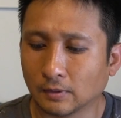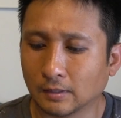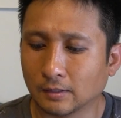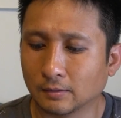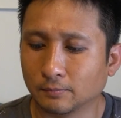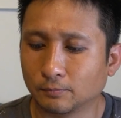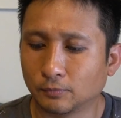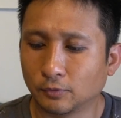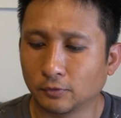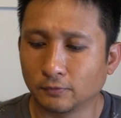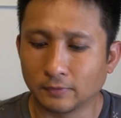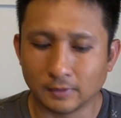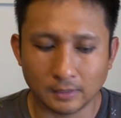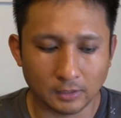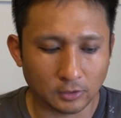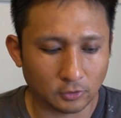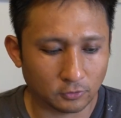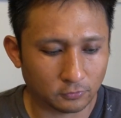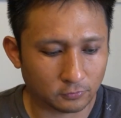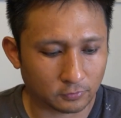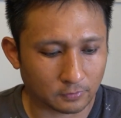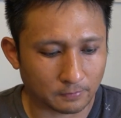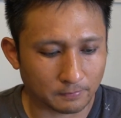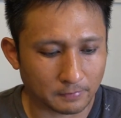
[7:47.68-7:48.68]
and preventing you
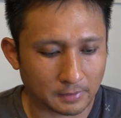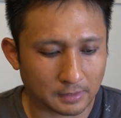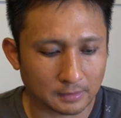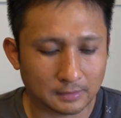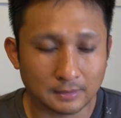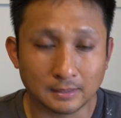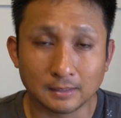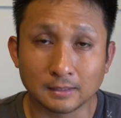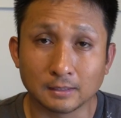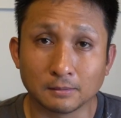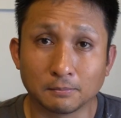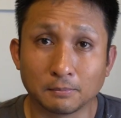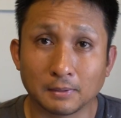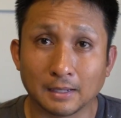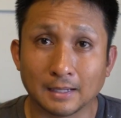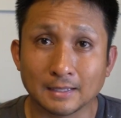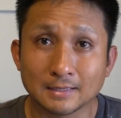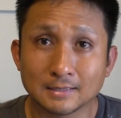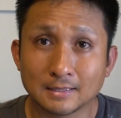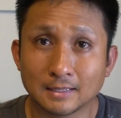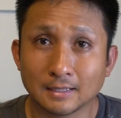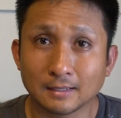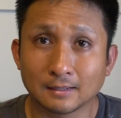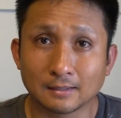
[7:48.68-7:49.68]
from melting the
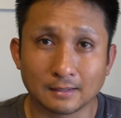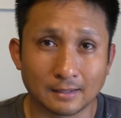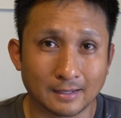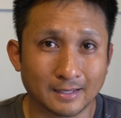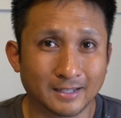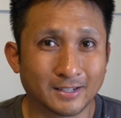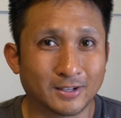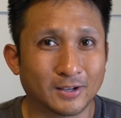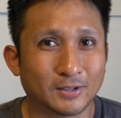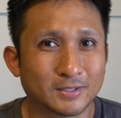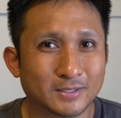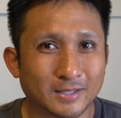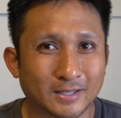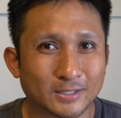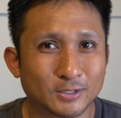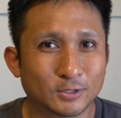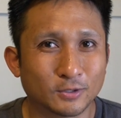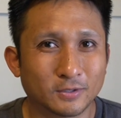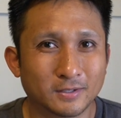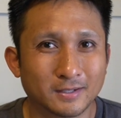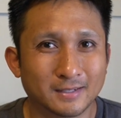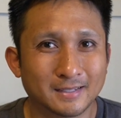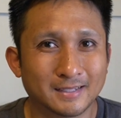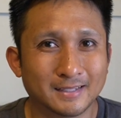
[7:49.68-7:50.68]
plastic. I, I
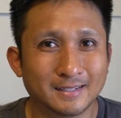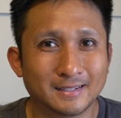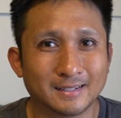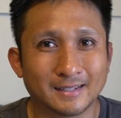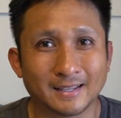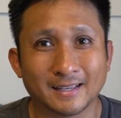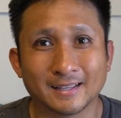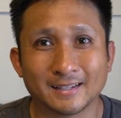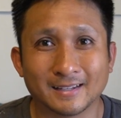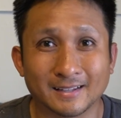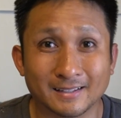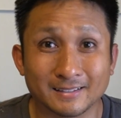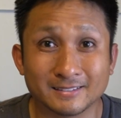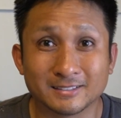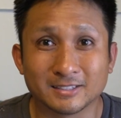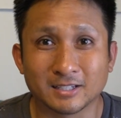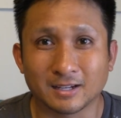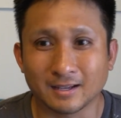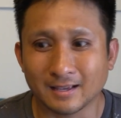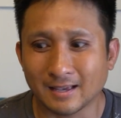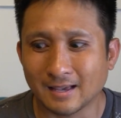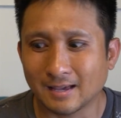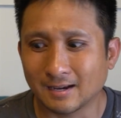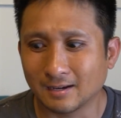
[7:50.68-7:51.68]
soldered it. Again, I
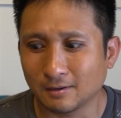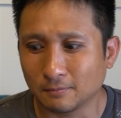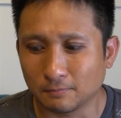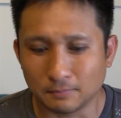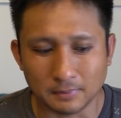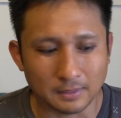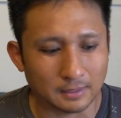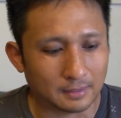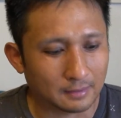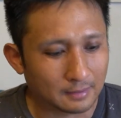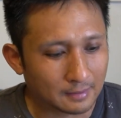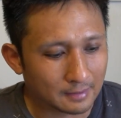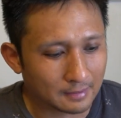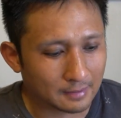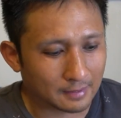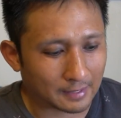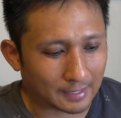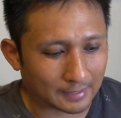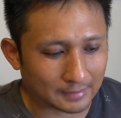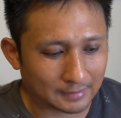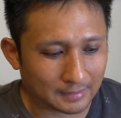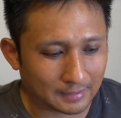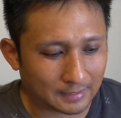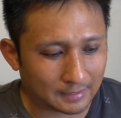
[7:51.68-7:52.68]
suck at it, but
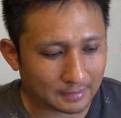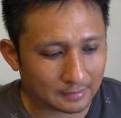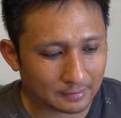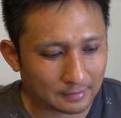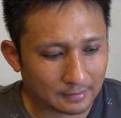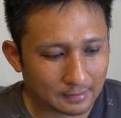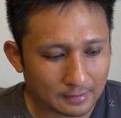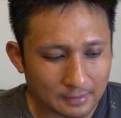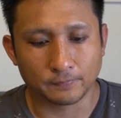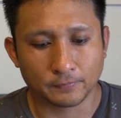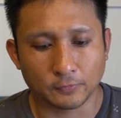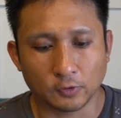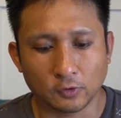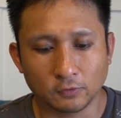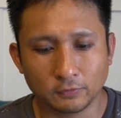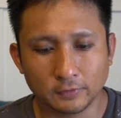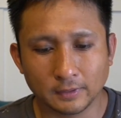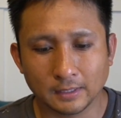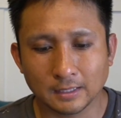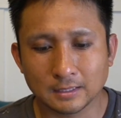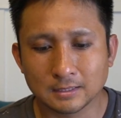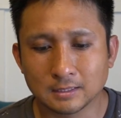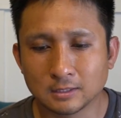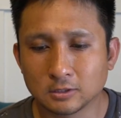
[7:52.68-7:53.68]
I did it. Hopefully
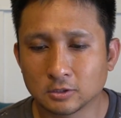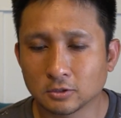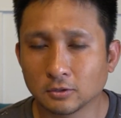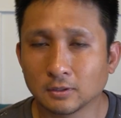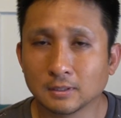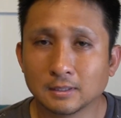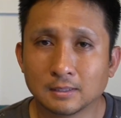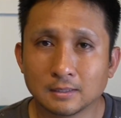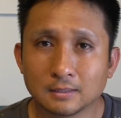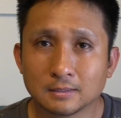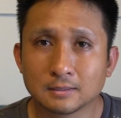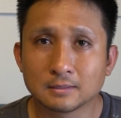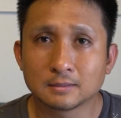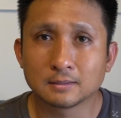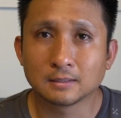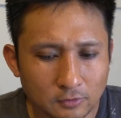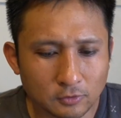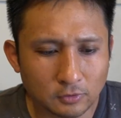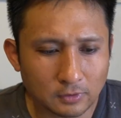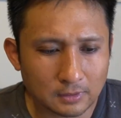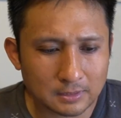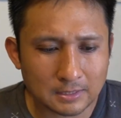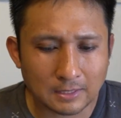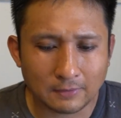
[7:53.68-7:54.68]
you guys enjoyed this. Do
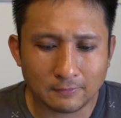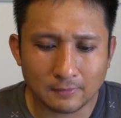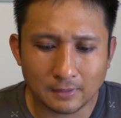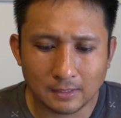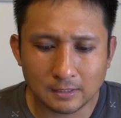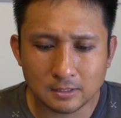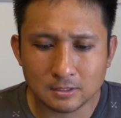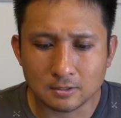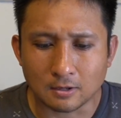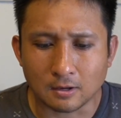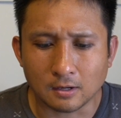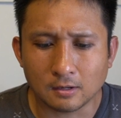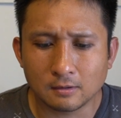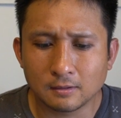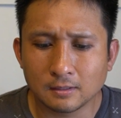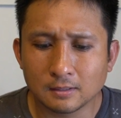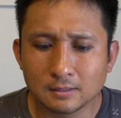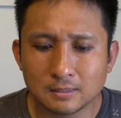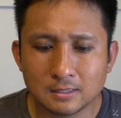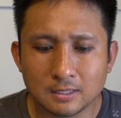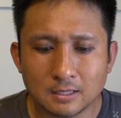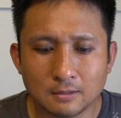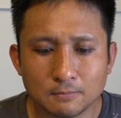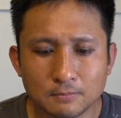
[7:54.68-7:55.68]
you guys have any soldering
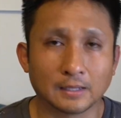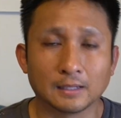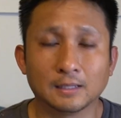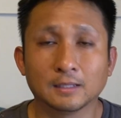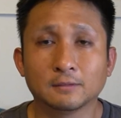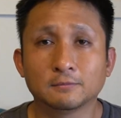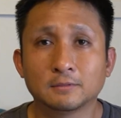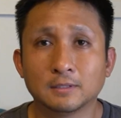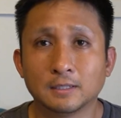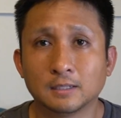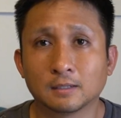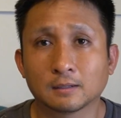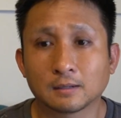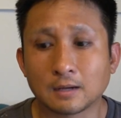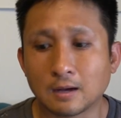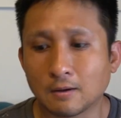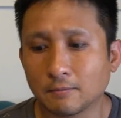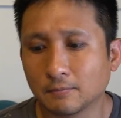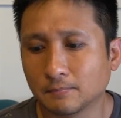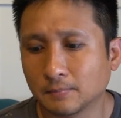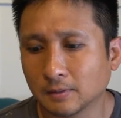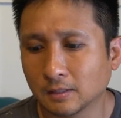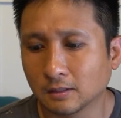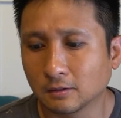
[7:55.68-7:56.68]
tip? I'd love to hear a
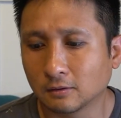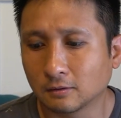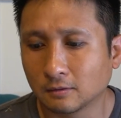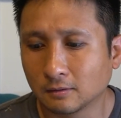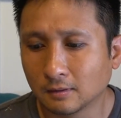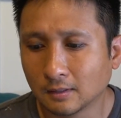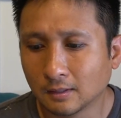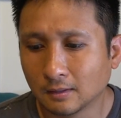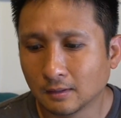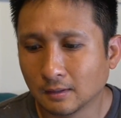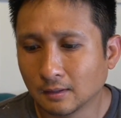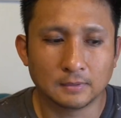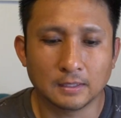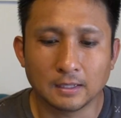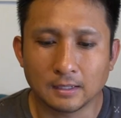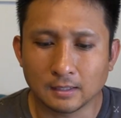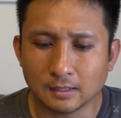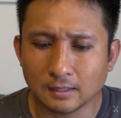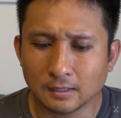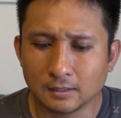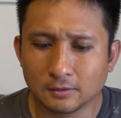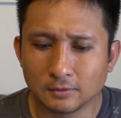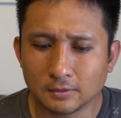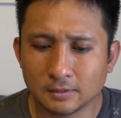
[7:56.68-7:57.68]
comment below. Yeah, I
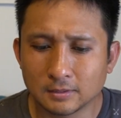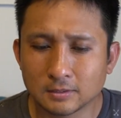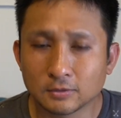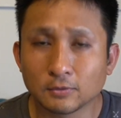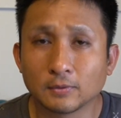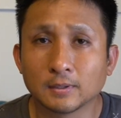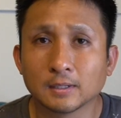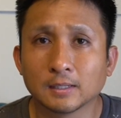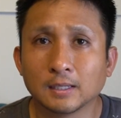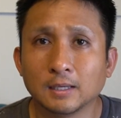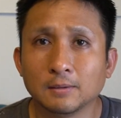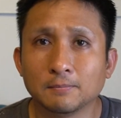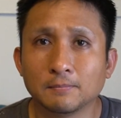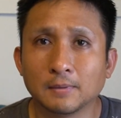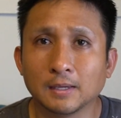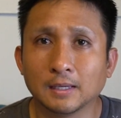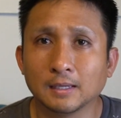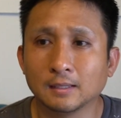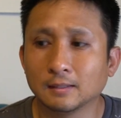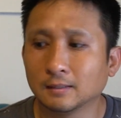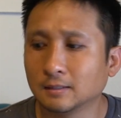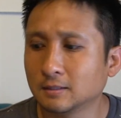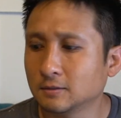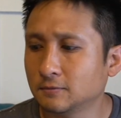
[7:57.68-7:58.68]
kind of just want to keep
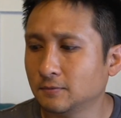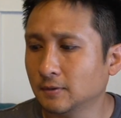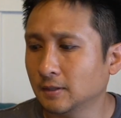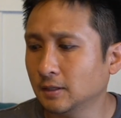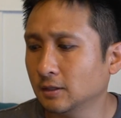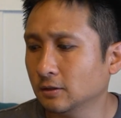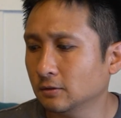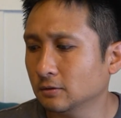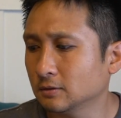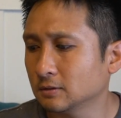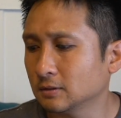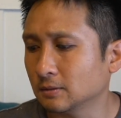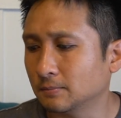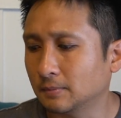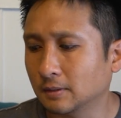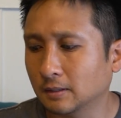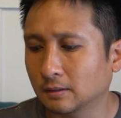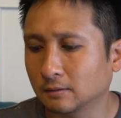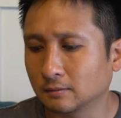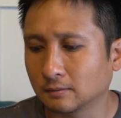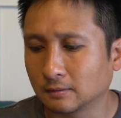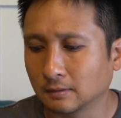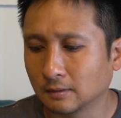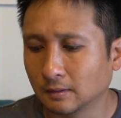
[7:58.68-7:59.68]
making these videos
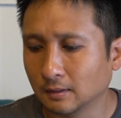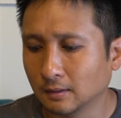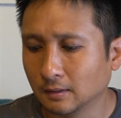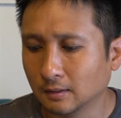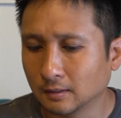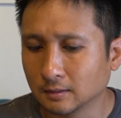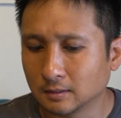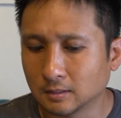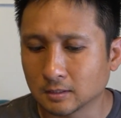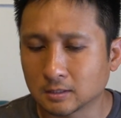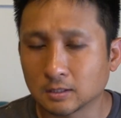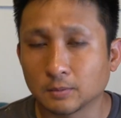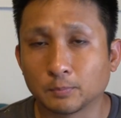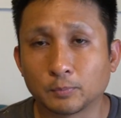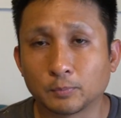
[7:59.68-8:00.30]
about just the